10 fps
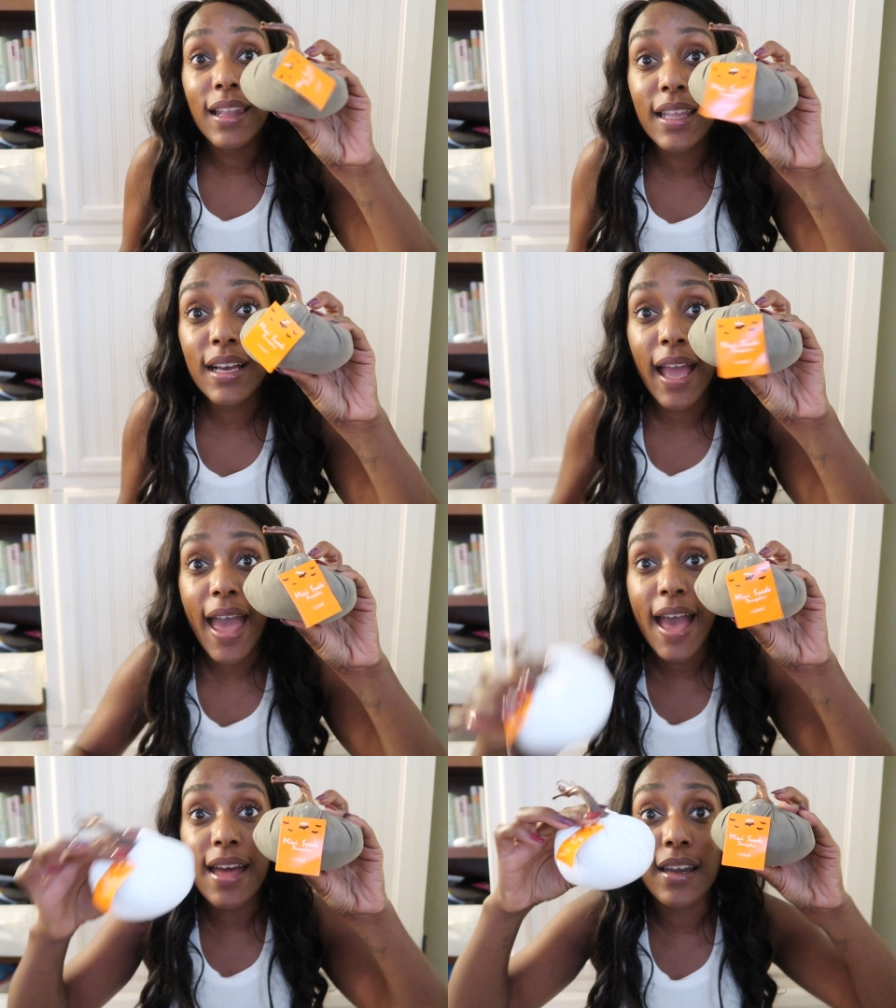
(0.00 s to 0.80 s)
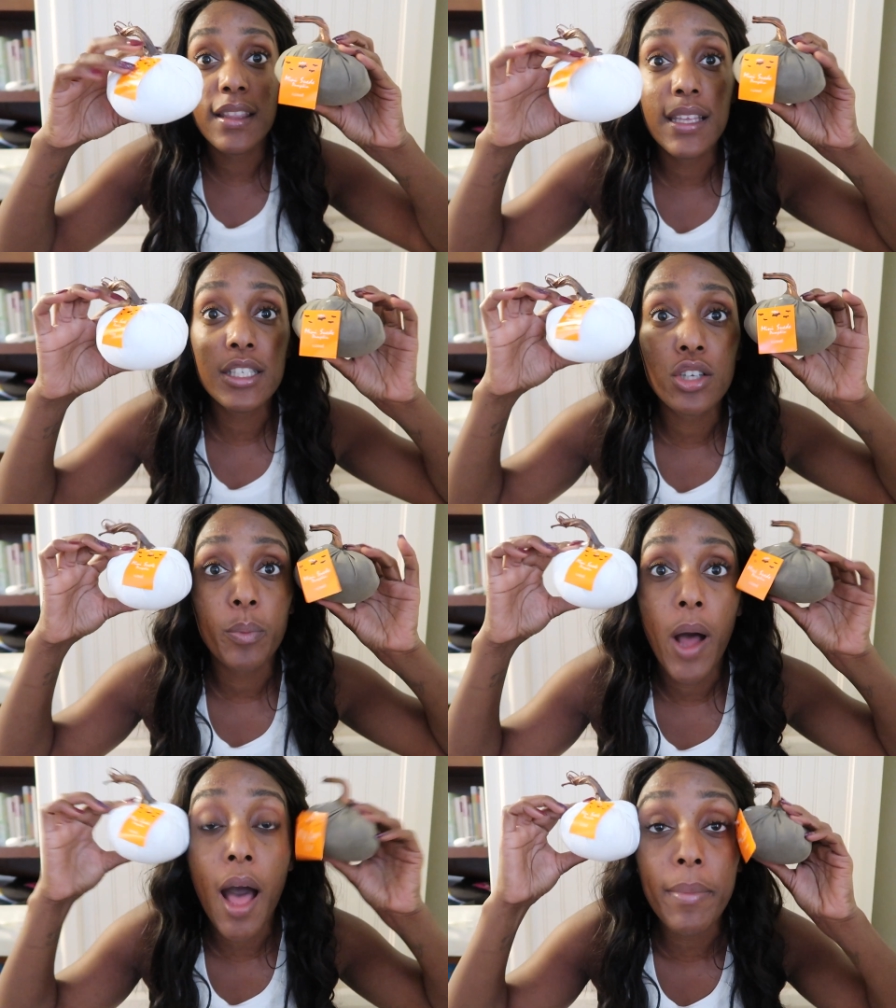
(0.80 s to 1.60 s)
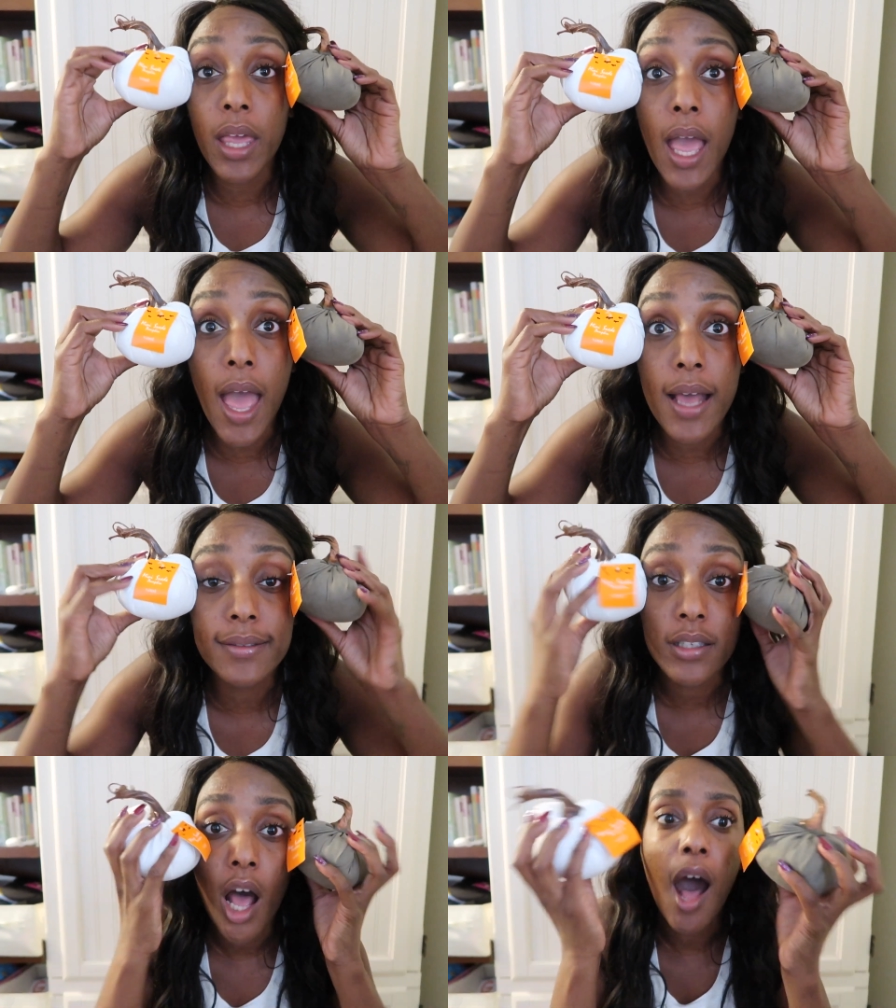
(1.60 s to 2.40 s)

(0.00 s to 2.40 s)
Look at these little pumpkins.